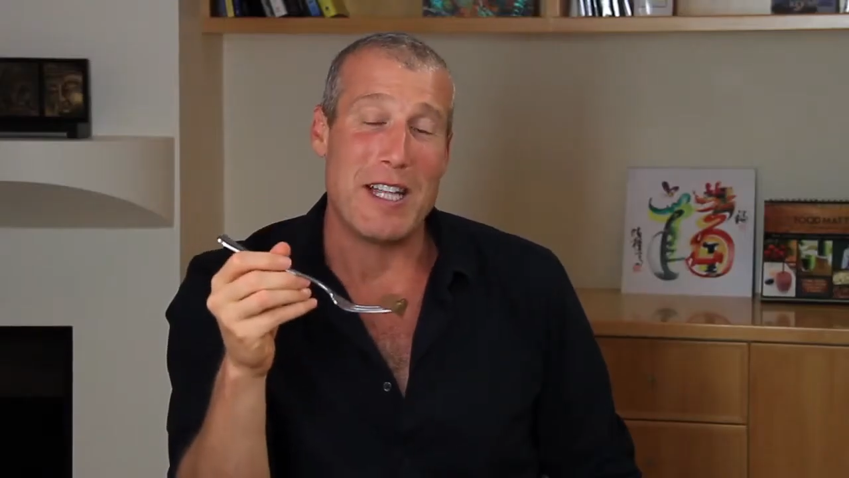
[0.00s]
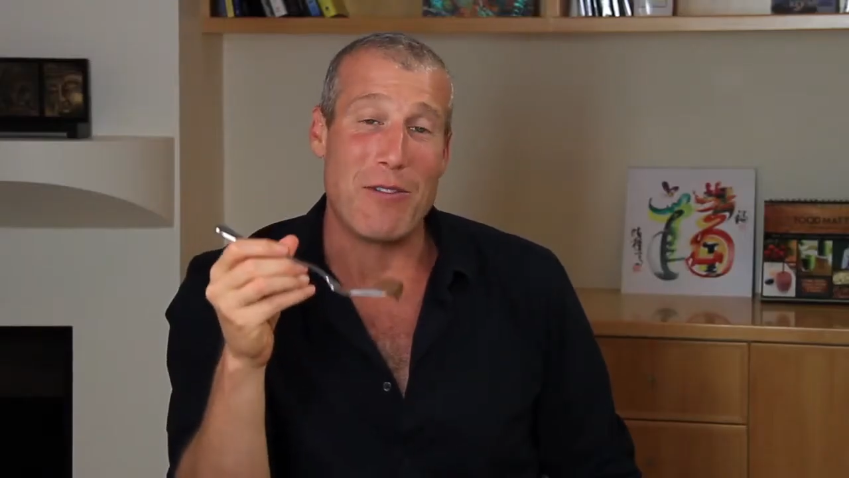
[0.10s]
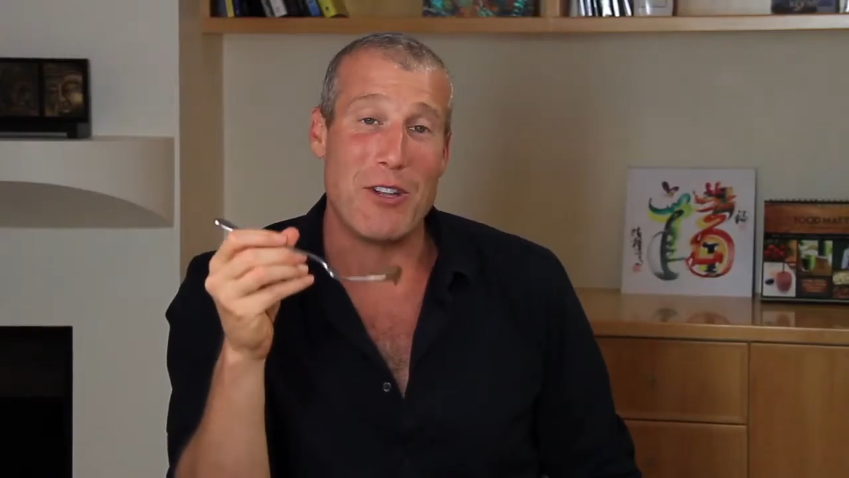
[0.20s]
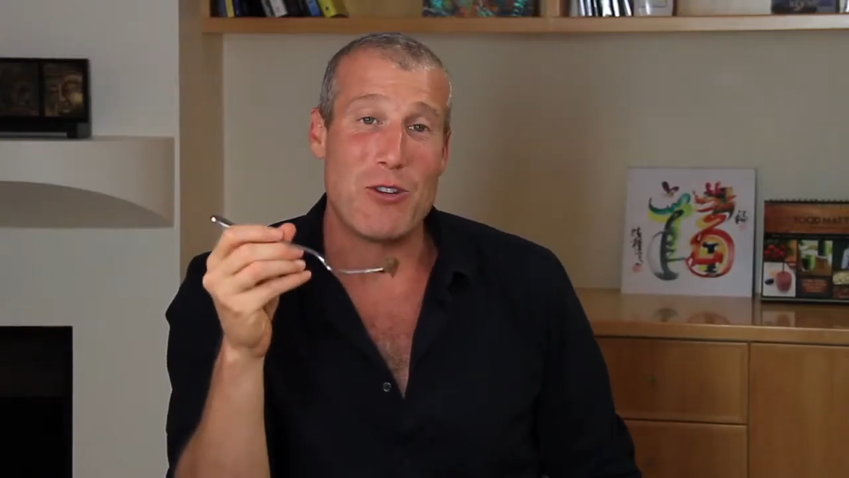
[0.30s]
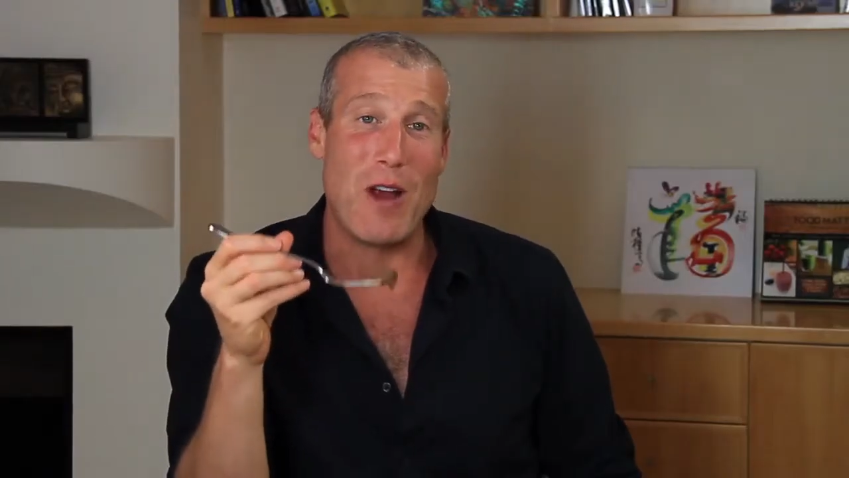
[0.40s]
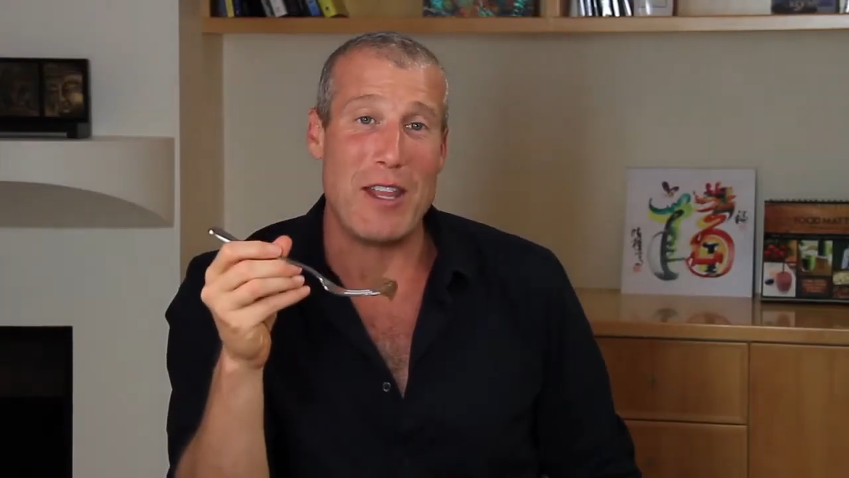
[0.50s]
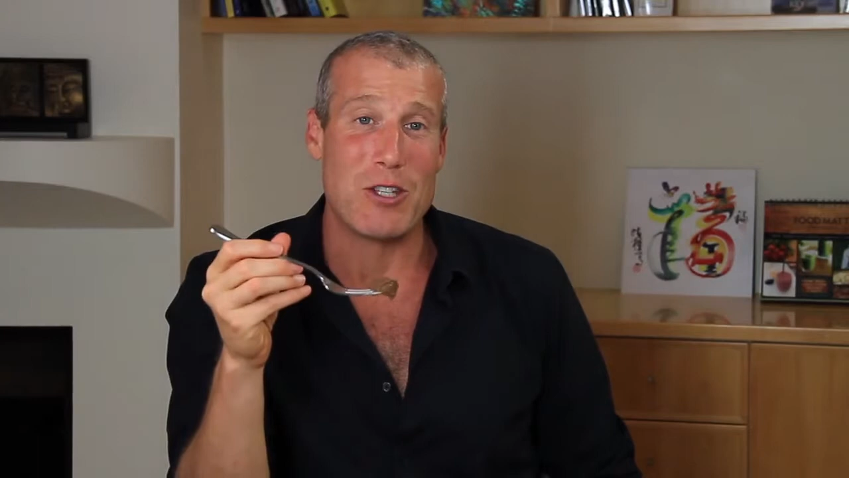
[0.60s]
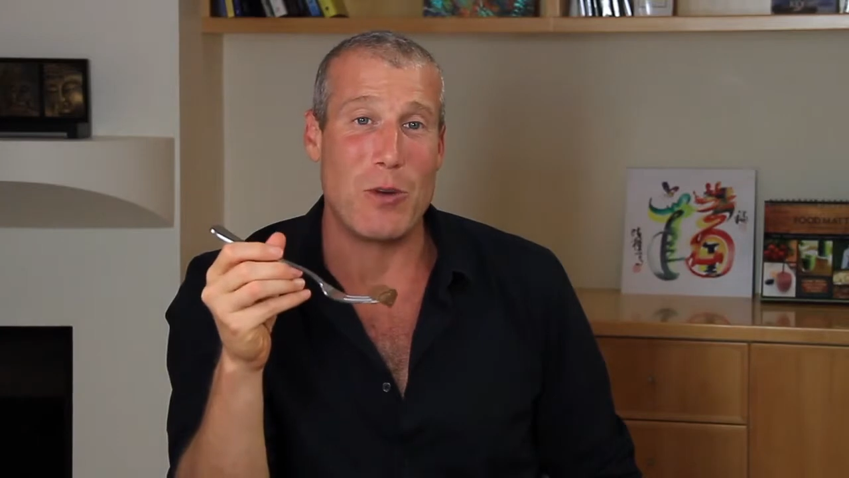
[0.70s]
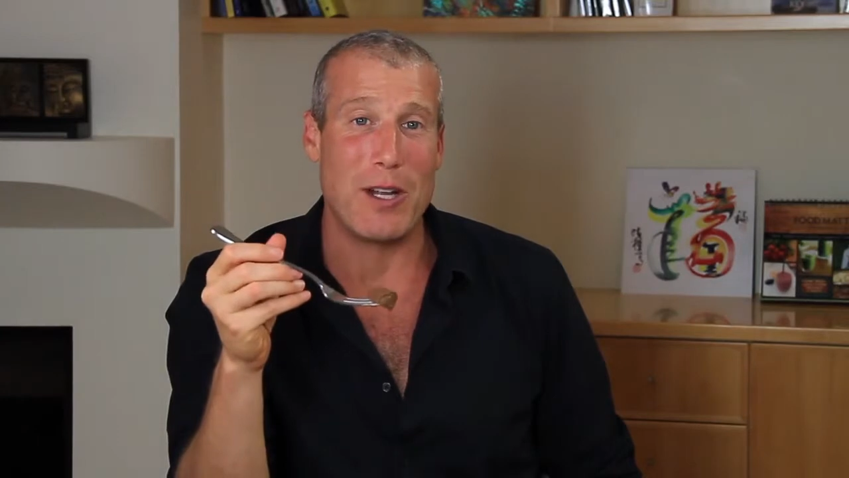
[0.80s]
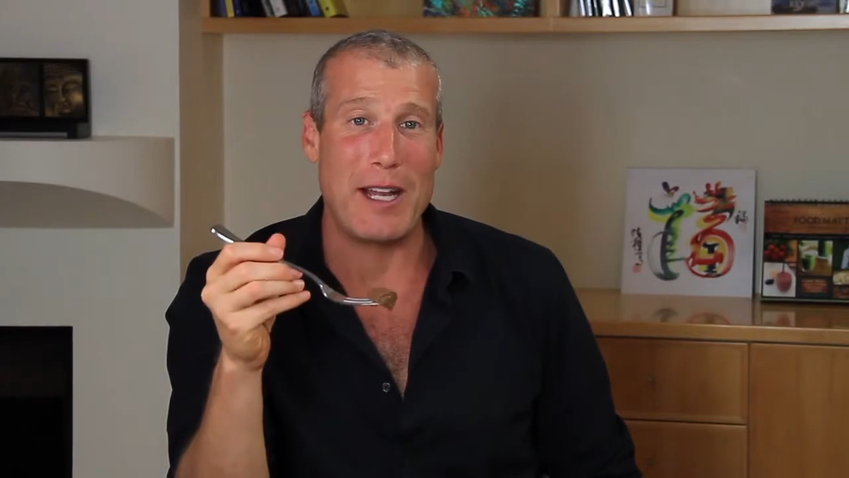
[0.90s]
Definitely try this
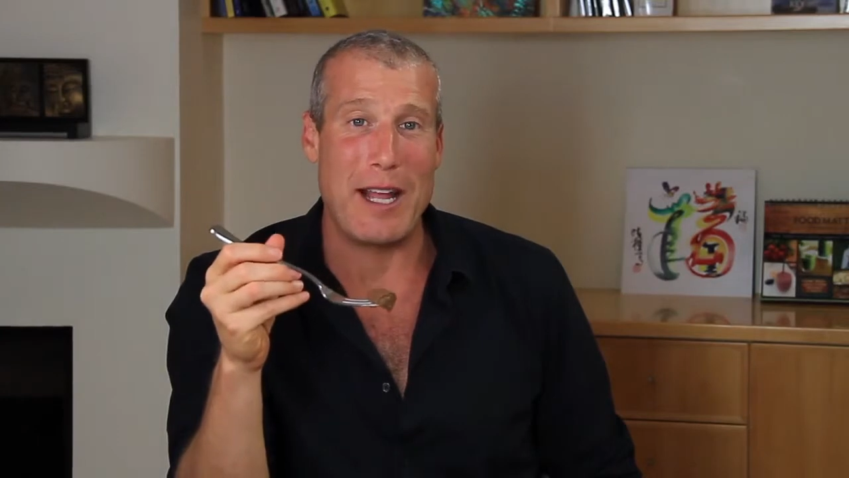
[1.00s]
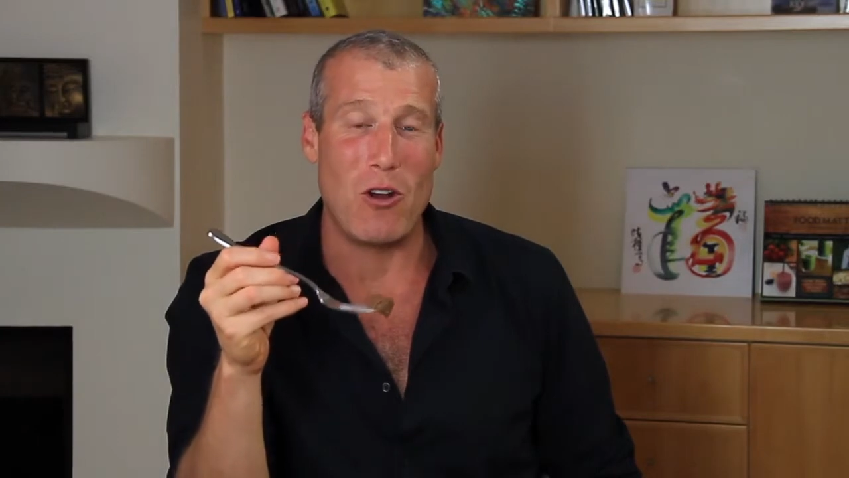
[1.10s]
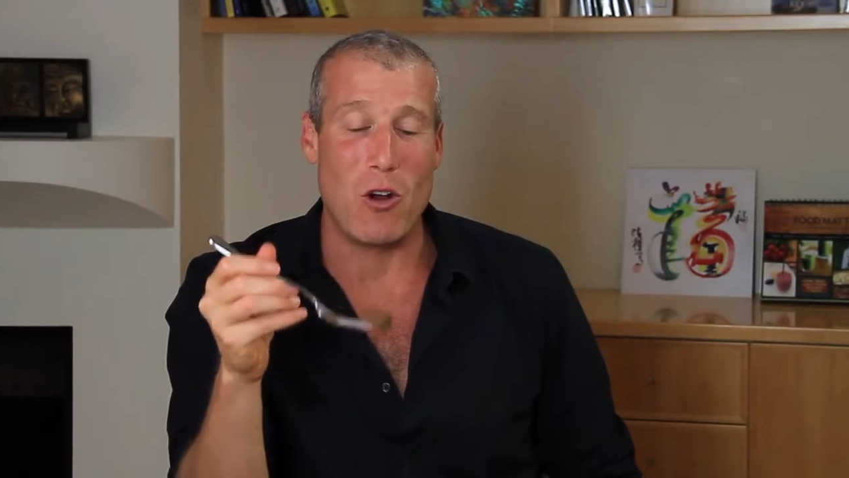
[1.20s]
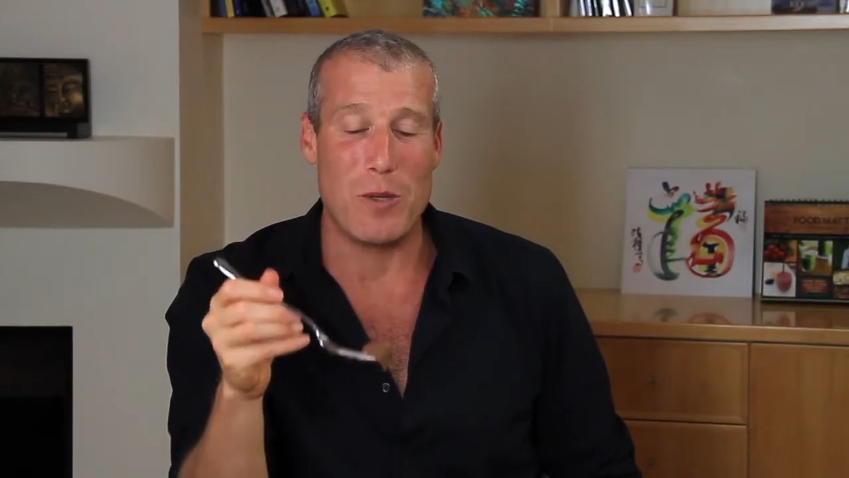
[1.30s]
one at home.